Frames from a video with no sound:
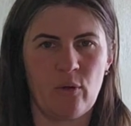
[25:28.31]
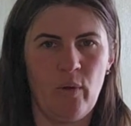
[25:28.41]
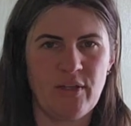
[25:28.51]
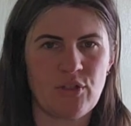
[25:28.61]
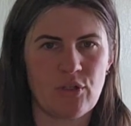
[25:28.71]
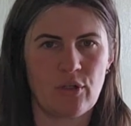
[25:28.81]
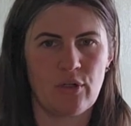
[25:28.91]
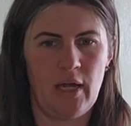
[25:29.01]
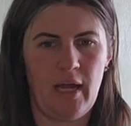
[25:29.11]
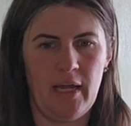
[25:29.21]

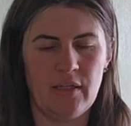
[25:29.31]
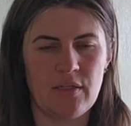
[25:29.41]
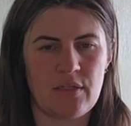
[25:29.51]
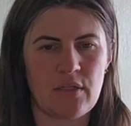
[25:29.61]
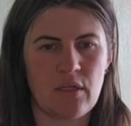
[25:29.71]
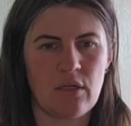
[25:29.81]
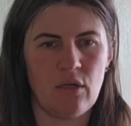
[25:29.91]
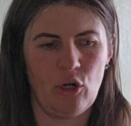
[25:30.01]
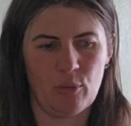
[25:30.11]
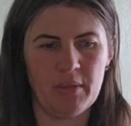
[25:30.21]
westernized
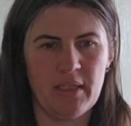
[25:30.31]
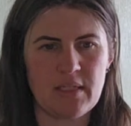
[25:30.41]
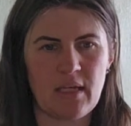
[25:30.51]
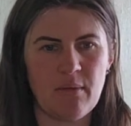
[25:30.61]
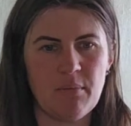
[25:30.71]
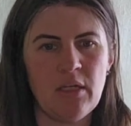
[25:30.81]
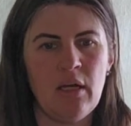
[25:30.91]
herbalism.